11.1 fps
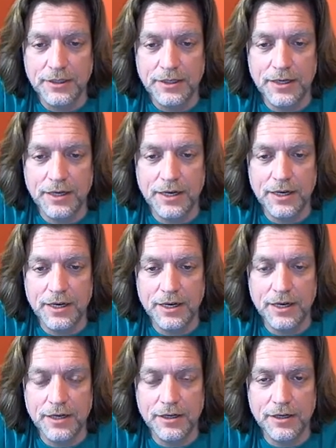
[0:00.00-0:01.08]

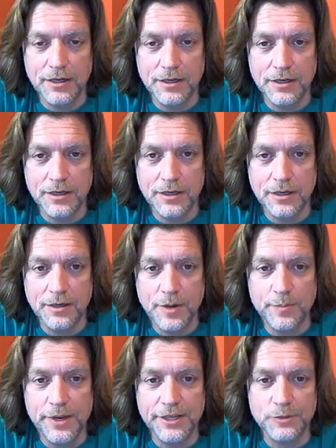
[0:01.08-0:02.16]
Uh, my
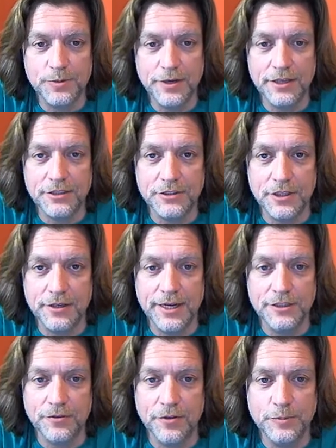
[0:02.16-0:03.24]
biggest production slowdowns
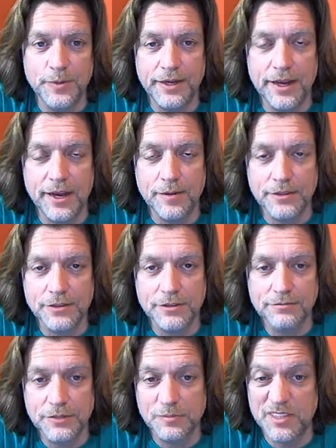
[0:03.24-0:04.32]
have always been cabinets.
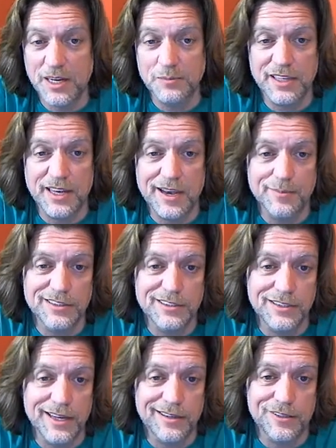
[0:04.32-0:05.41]
Sometimes cabinets
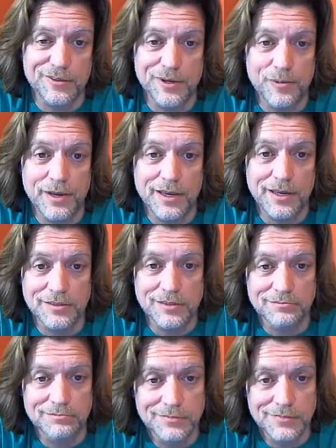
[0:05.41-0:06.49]
take three weeks.
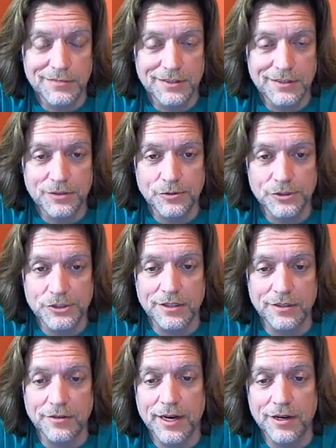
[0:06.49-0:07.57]
We're sitting
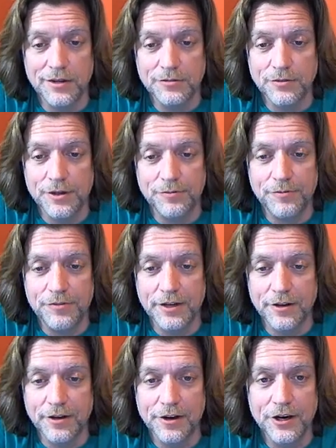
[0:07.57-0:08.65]
around with our finger
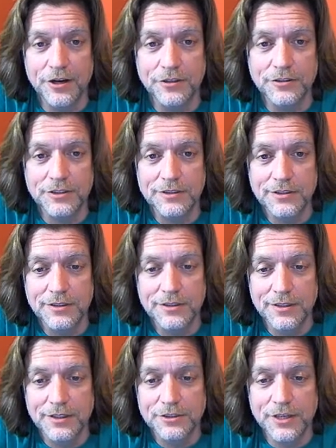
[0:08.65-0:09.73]
in our nose
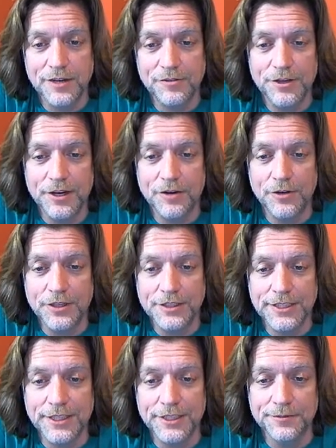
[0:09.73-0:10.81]
trying to figure out what to
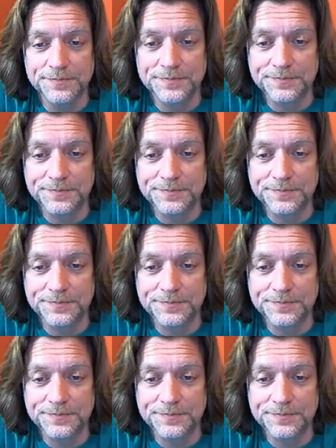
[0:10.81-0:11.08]
do.